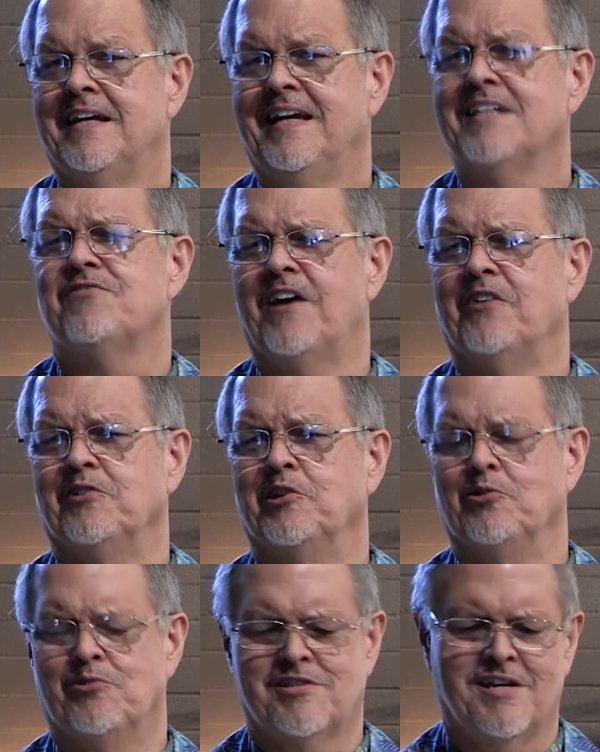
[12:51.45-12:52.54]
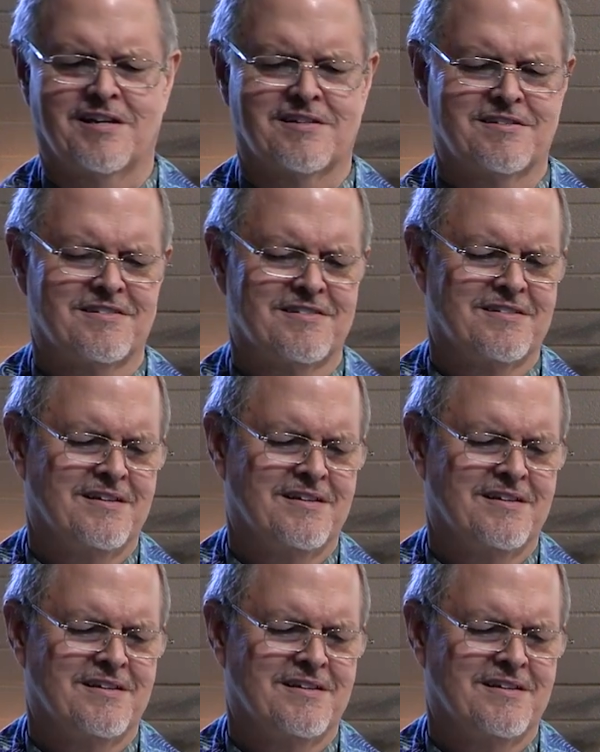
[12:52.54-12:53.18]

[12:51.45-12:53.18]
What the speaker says: It's found in Luke 6.